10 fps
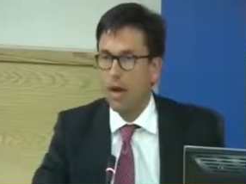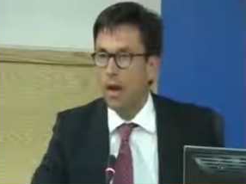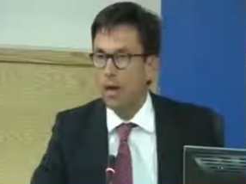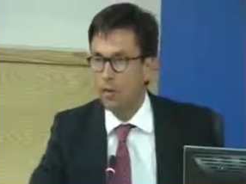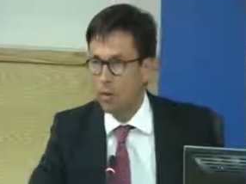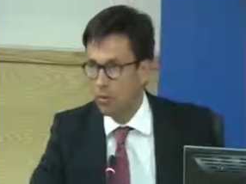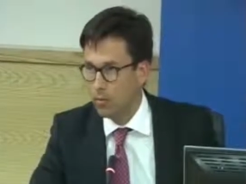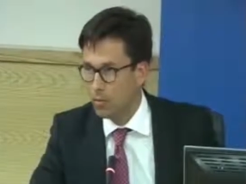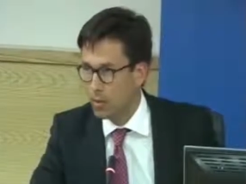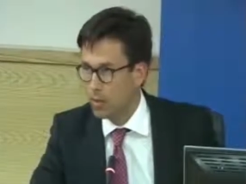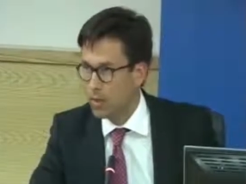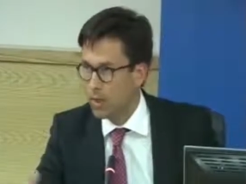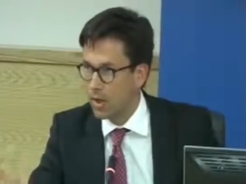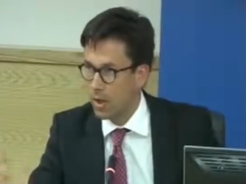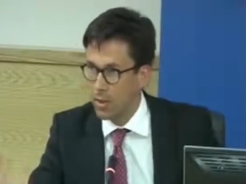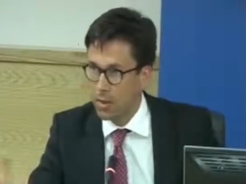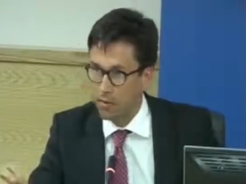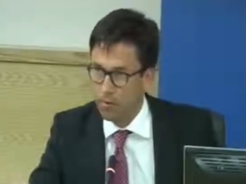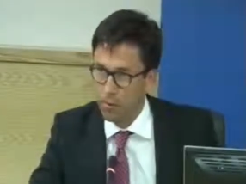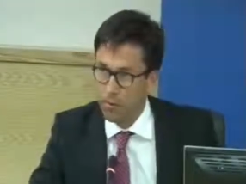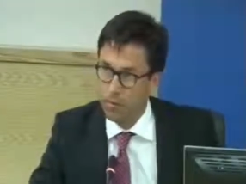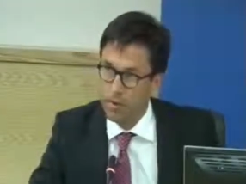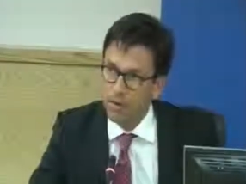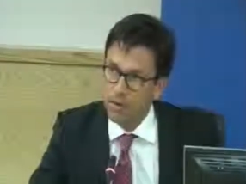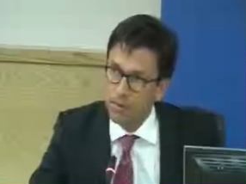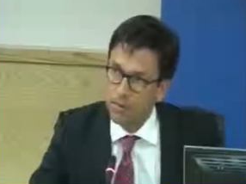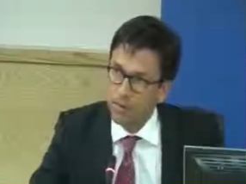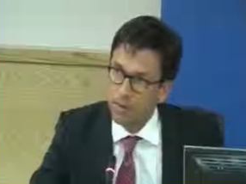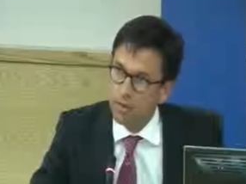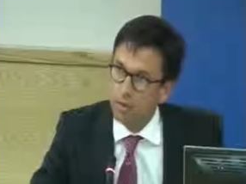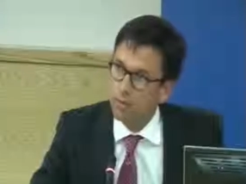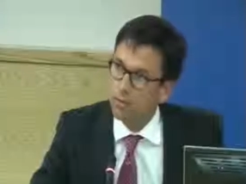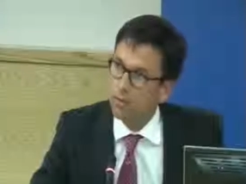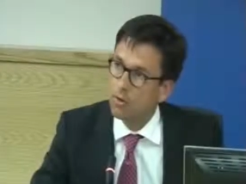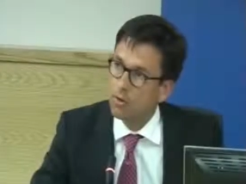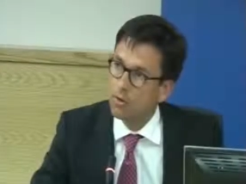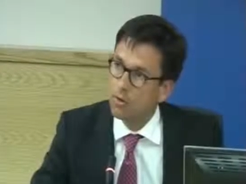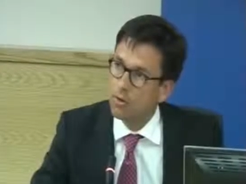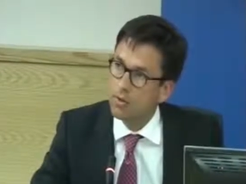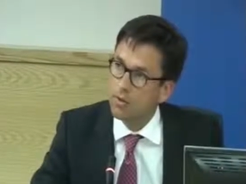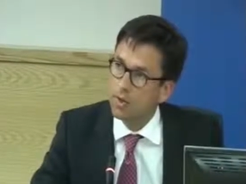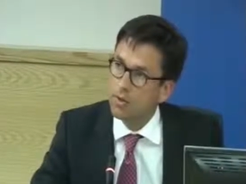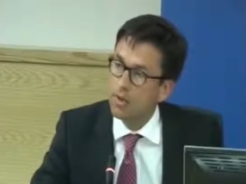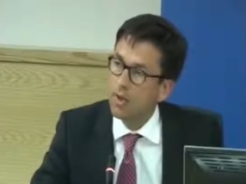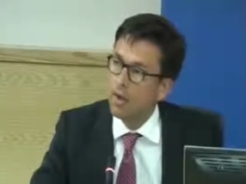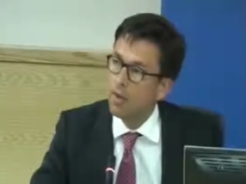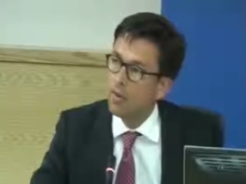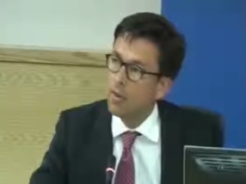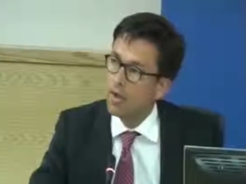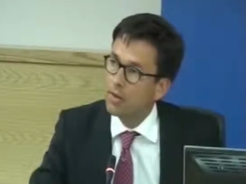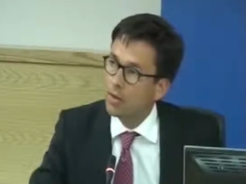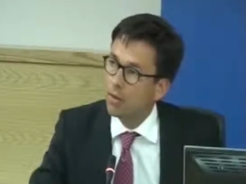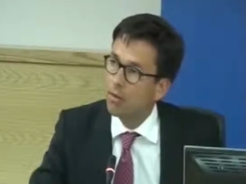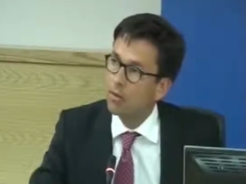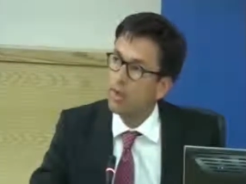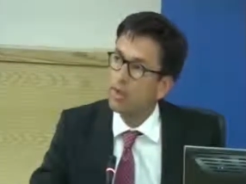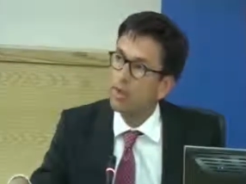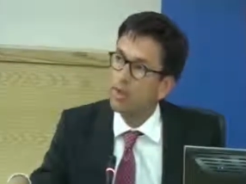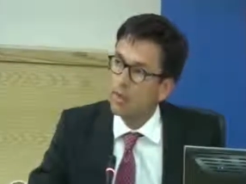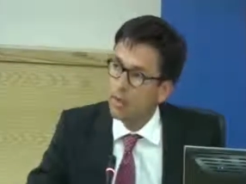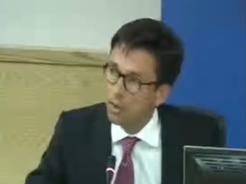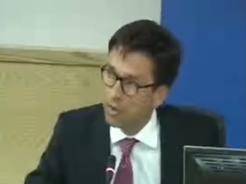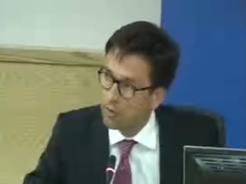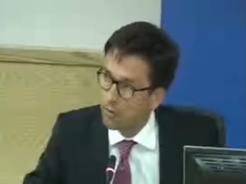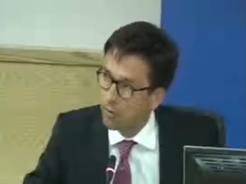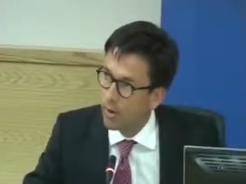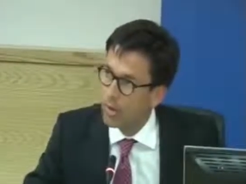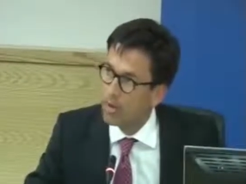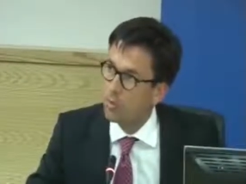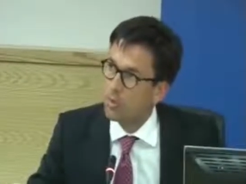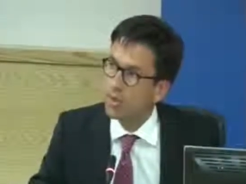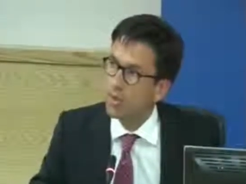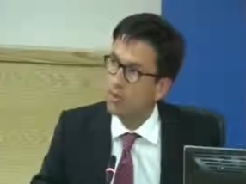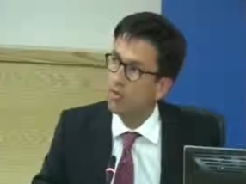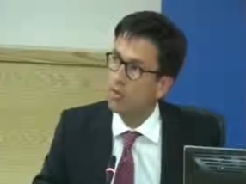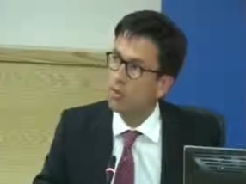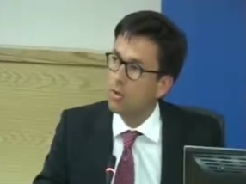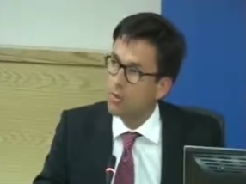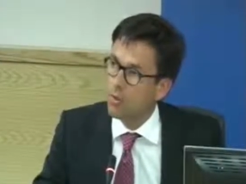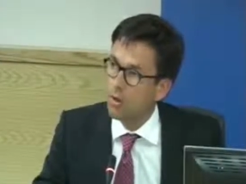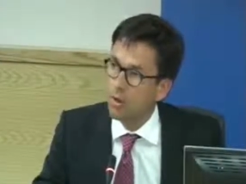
I know, because I am informed by the ECB and various sources, that the banks are currently sitting on it for 80% of the sum,